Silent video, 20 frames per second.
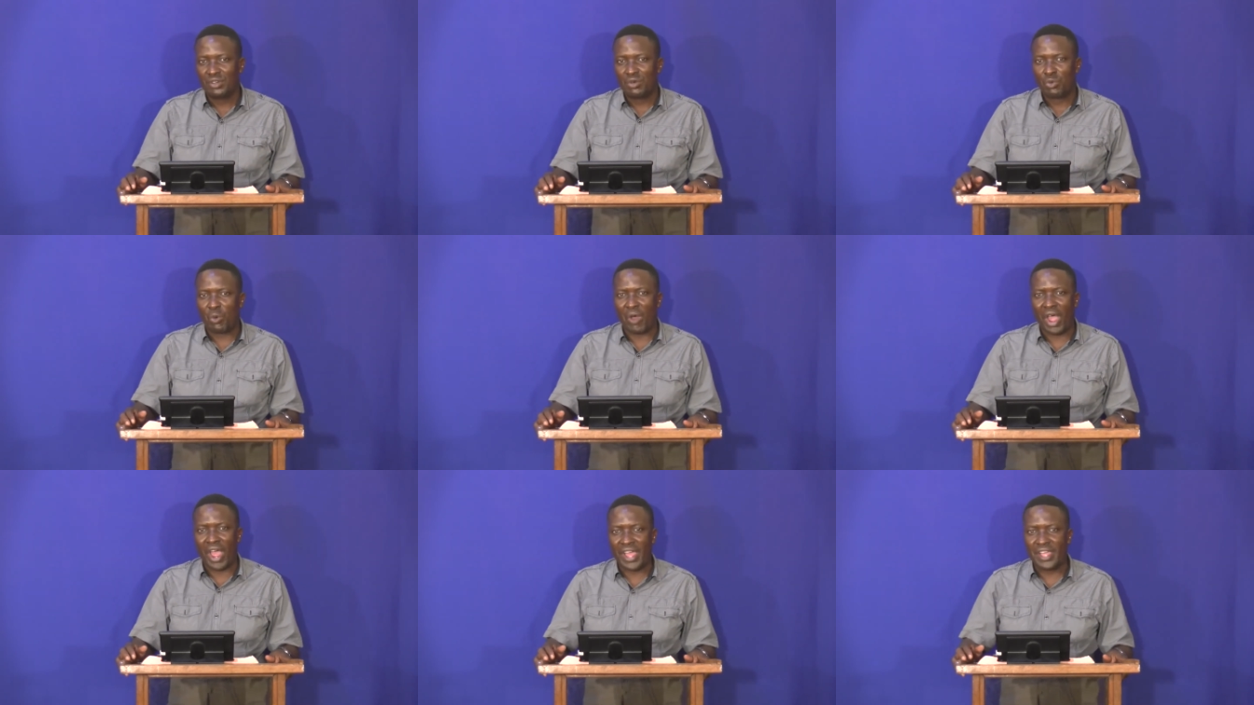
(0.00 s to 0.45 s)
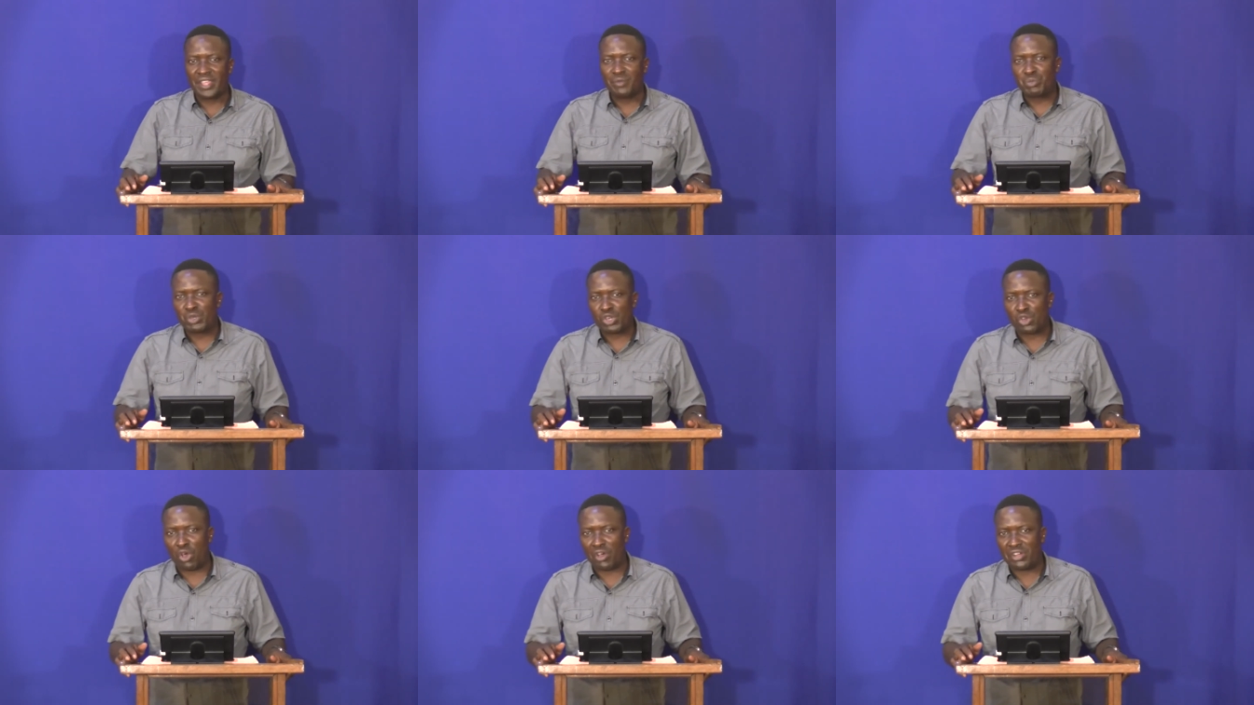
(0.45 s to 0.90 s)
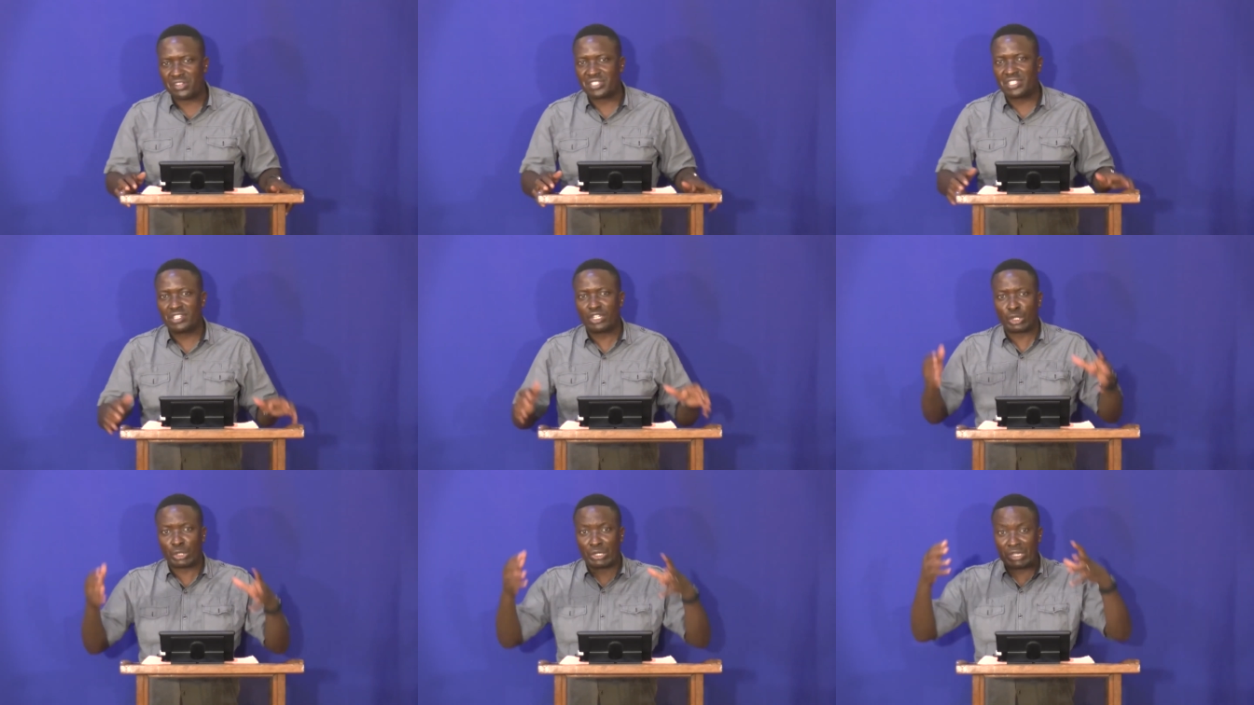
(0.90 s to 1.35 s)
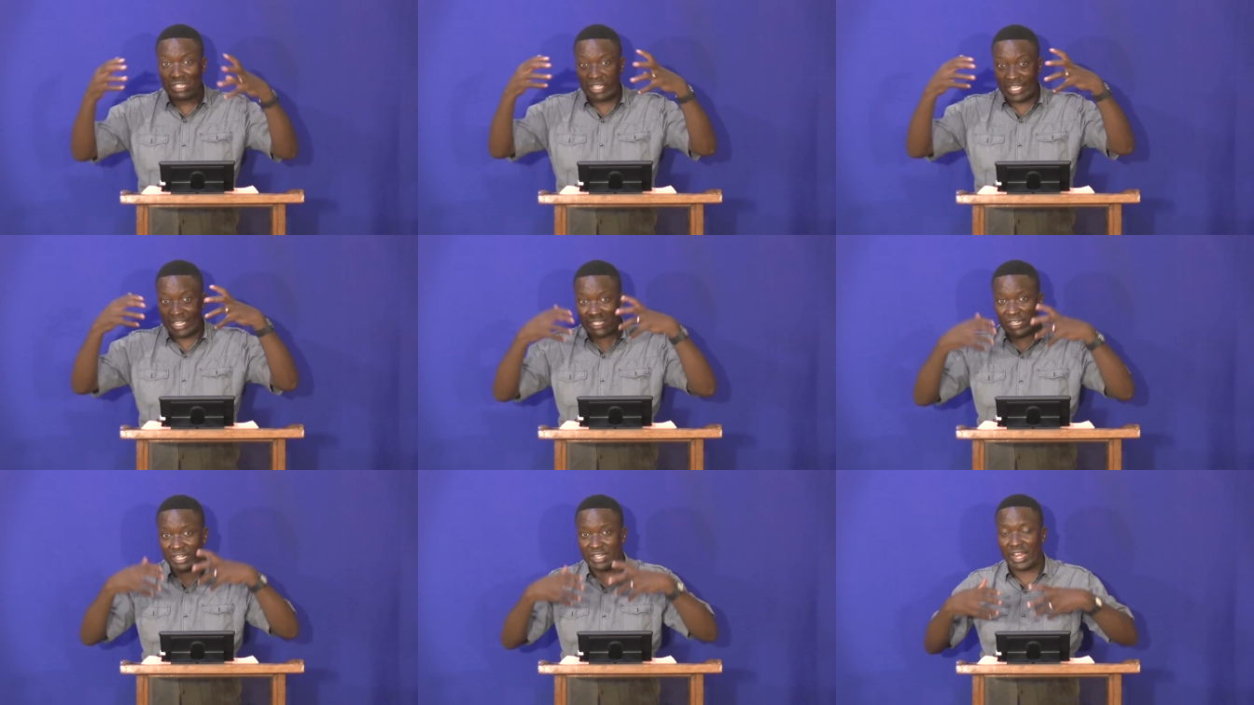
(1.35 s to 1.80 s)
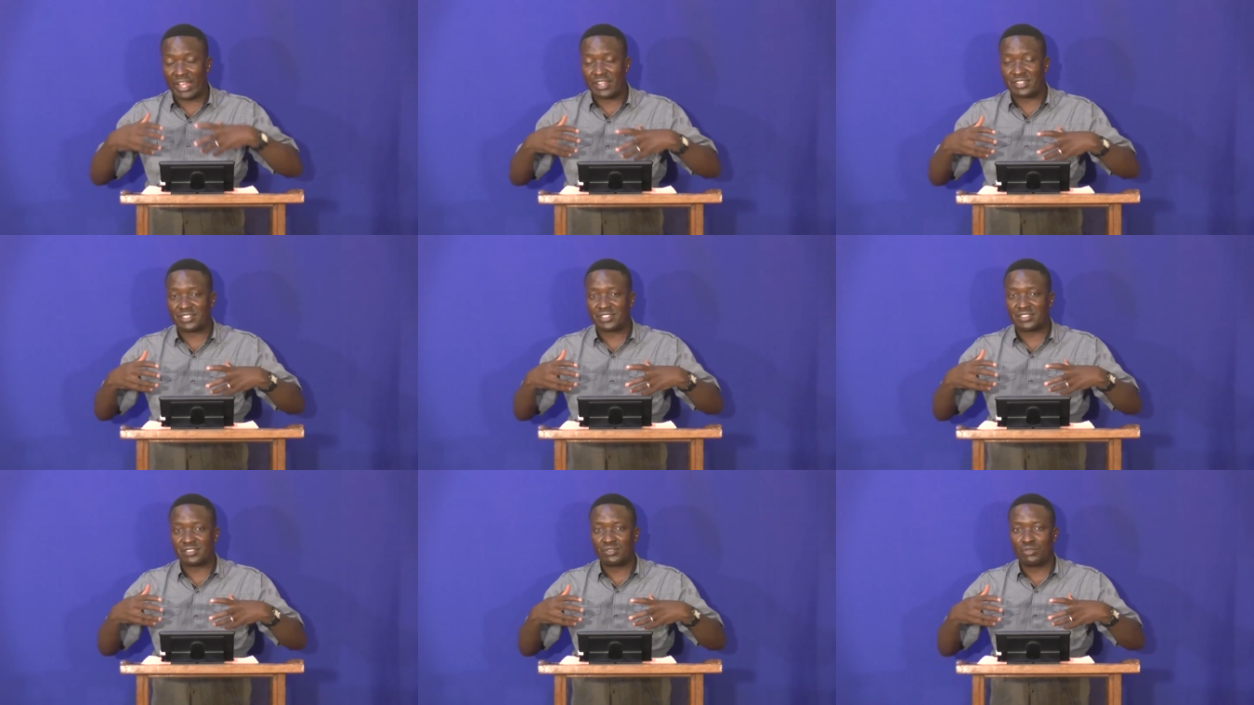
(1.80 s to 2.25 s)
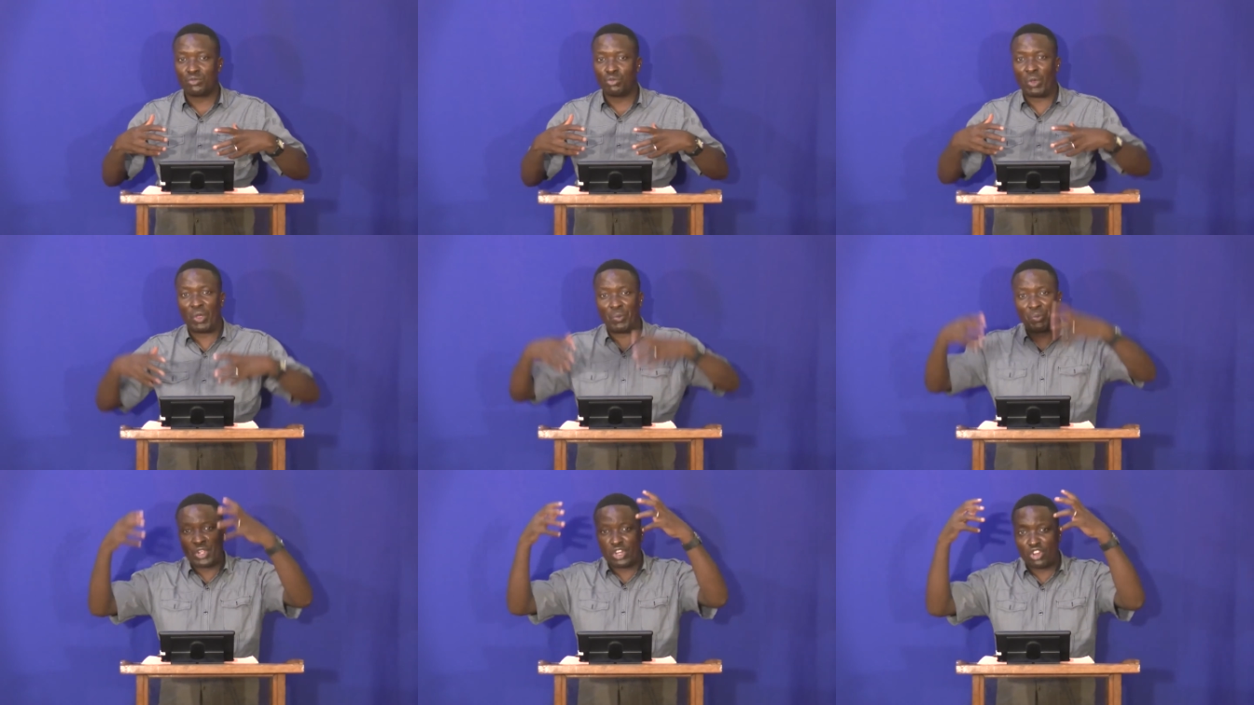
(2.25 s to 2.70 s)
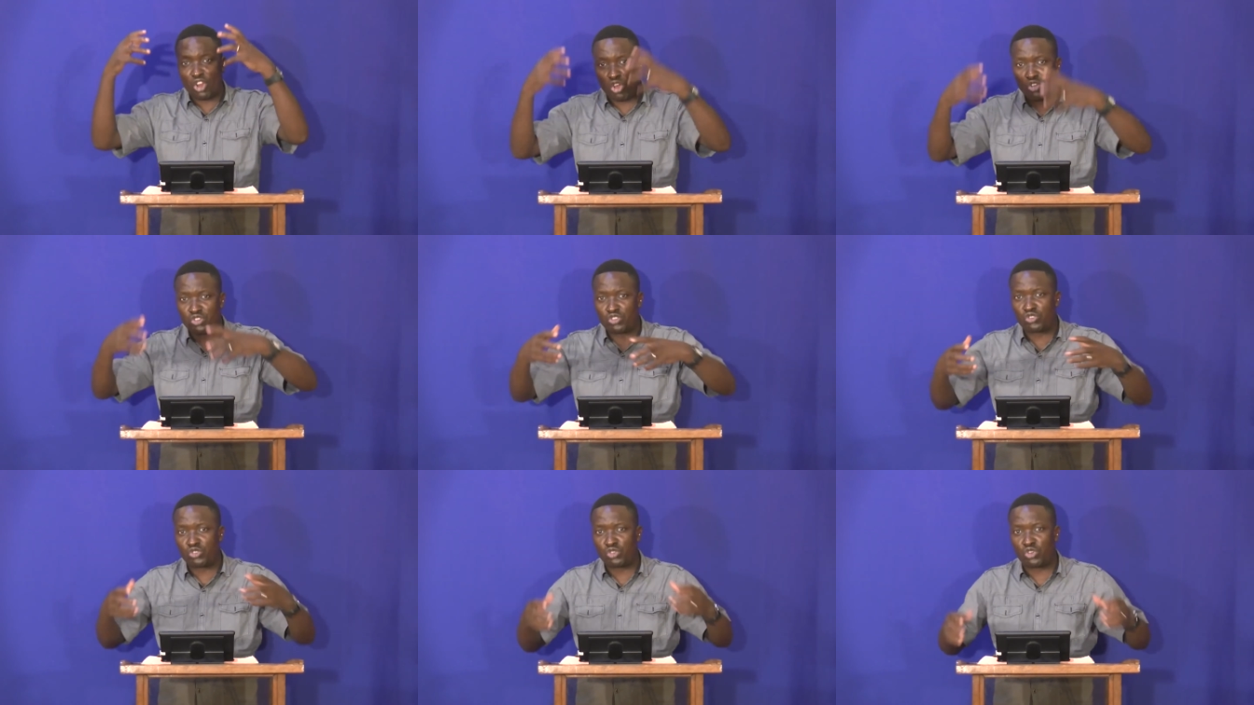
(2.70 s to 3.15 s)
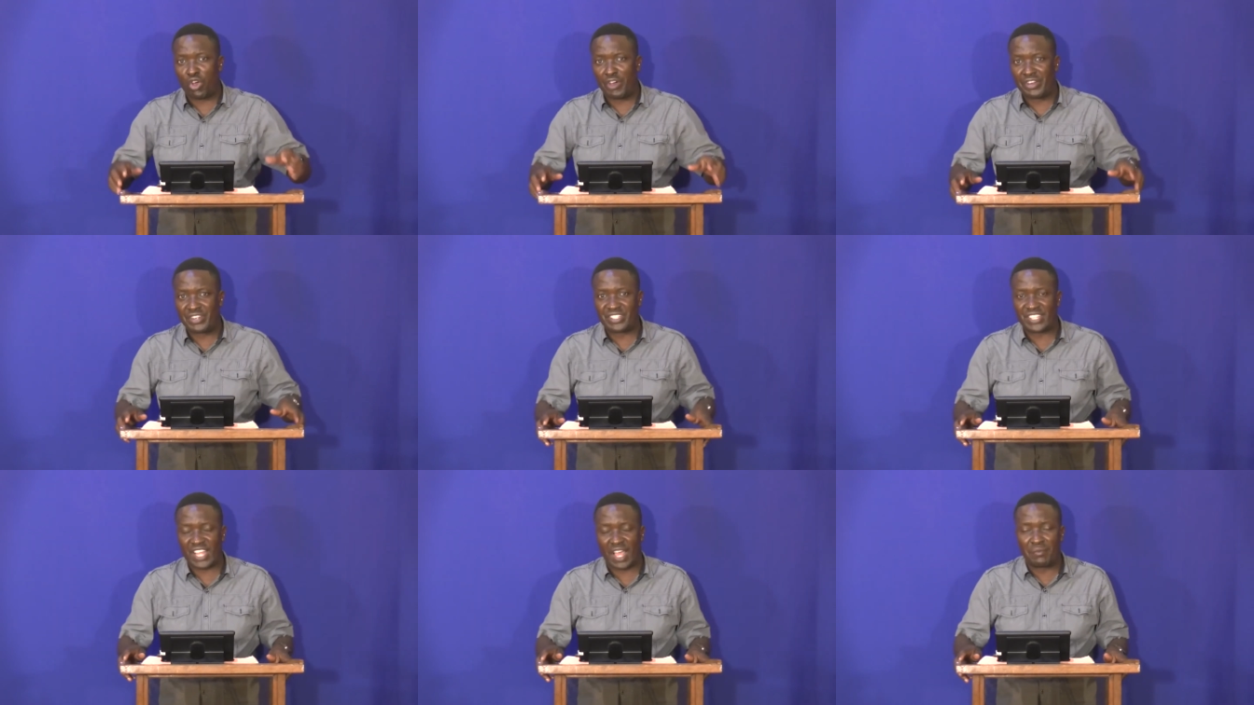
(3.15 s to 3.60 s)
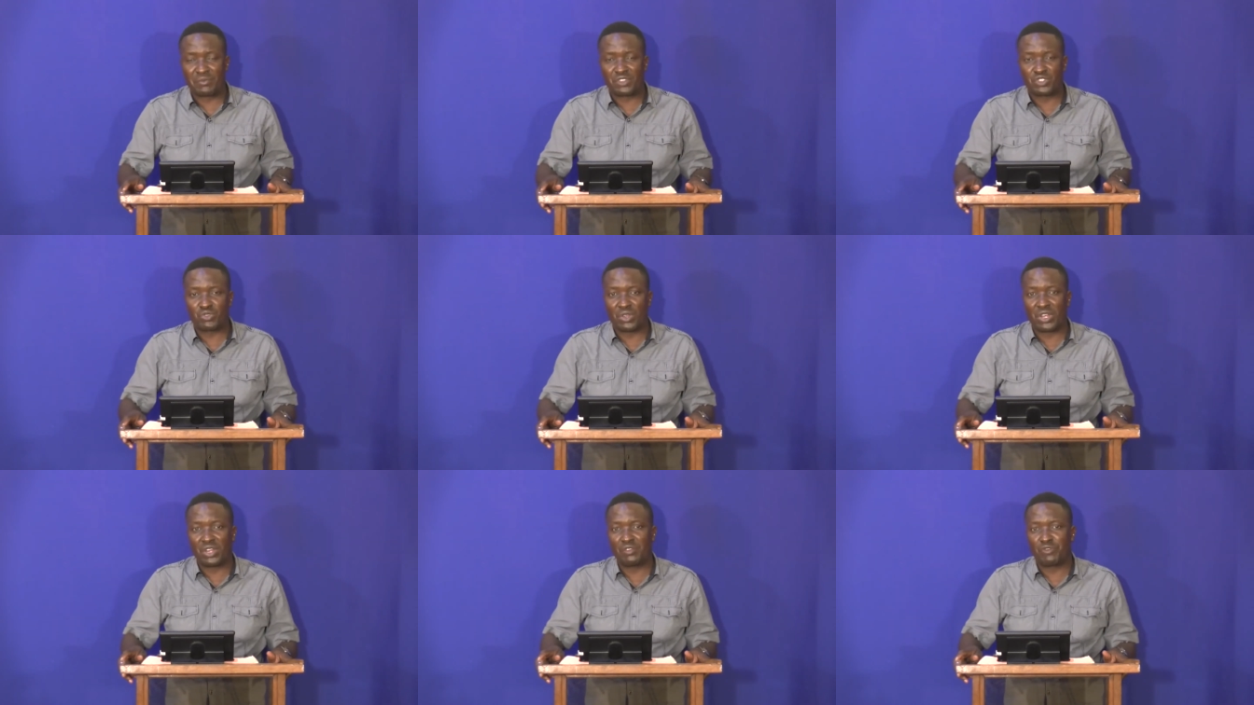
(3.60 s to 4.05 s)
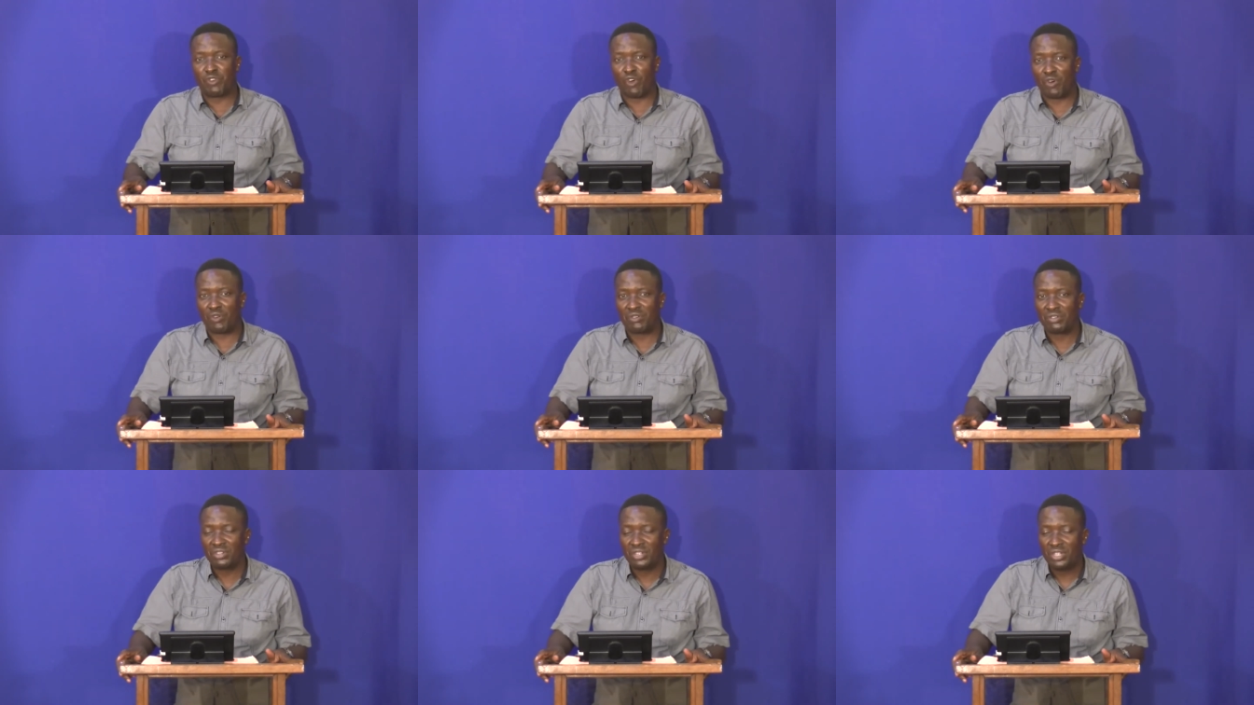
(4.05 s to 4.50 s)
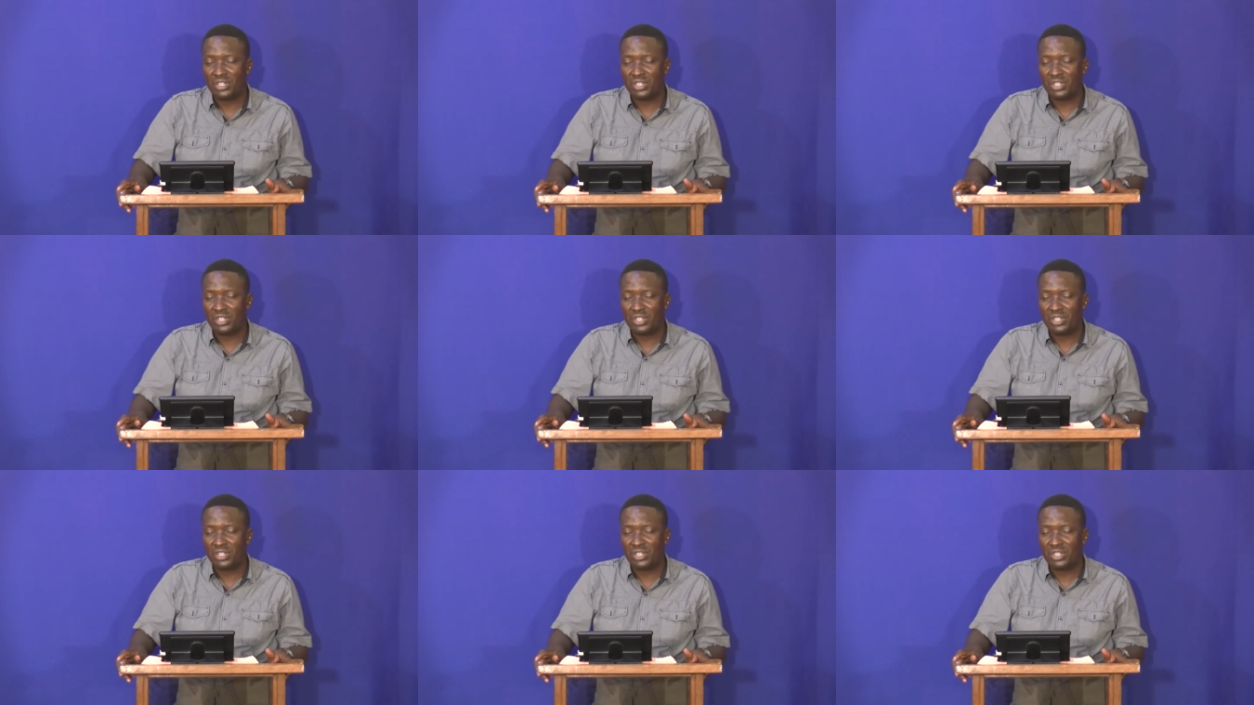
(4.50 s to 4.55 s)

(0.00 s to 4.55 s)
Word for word: Why? Because he created us. We belong to God. Psalms 24.